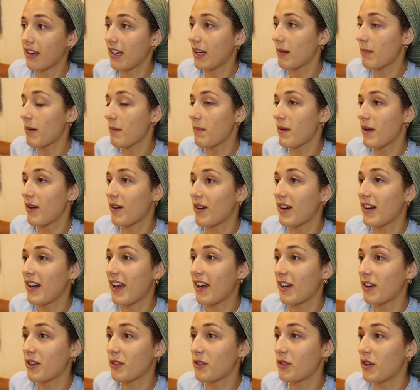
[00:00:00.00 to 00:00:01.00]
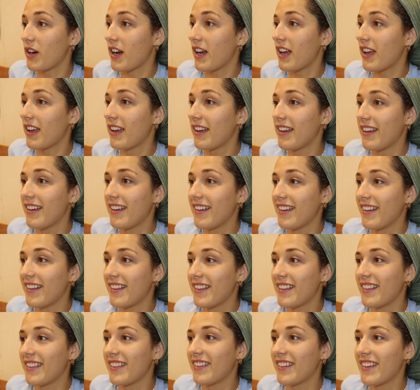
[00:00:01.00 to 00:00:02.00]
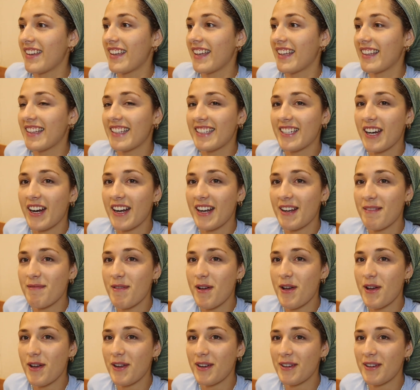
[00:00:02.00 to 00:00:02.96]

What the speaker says: getting my period, I could cry looking at the tiny bird.